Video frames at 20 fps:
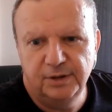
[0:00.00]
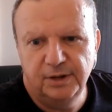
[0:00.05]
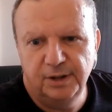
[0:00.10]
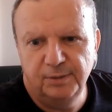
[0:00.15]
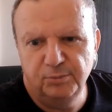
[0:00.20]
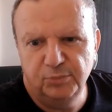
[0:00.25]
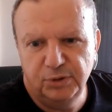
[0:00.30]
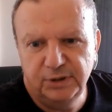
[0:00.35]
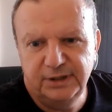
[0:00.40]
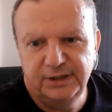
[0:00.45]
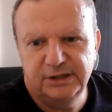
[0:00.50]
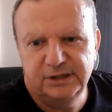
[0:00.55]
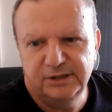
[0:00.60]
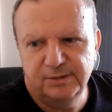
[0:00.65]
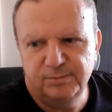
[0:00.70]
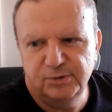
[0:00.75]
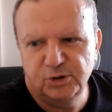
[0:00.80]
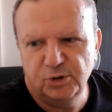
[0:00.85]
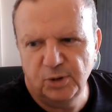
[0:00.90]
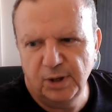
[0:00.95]
And please
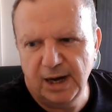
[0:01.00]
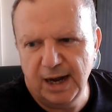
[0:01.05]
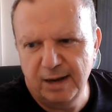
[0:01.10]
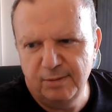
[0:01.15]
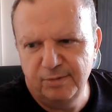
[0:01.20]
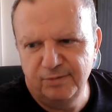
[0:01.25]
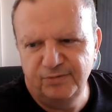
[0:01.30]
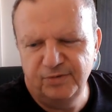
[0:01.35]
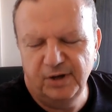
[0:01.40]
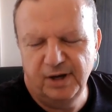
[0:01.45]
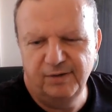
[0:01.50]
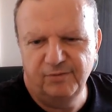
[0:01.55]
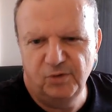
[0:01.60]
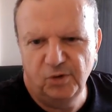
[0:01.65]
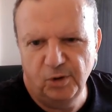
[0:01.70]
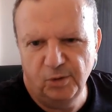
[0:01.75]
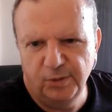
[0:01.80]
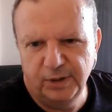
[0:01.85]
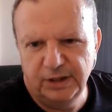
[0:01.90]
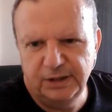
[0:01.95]
subscribe if you haven't
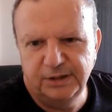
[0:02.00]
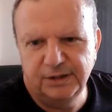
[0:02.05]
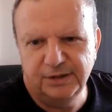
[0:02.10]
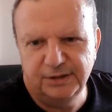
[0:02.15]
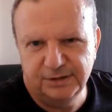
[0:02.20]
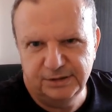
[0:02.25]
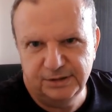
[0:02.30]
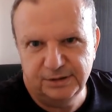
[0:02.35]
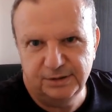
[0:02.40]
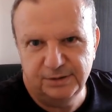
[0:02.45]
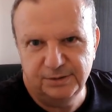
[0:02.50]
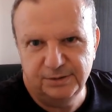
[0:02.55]
already done so.